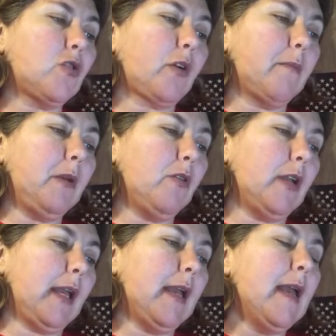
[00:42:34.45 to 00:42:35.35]

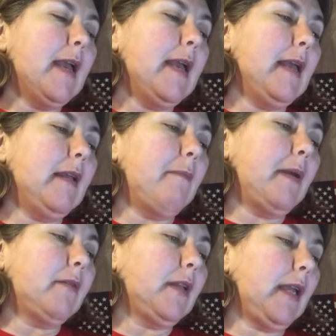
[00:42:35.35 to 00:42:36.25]
community
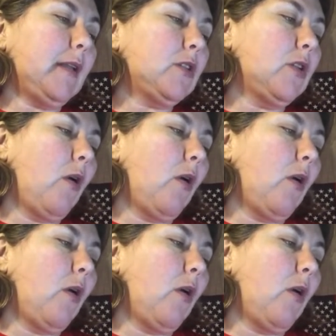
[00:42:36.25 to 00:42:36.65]
inability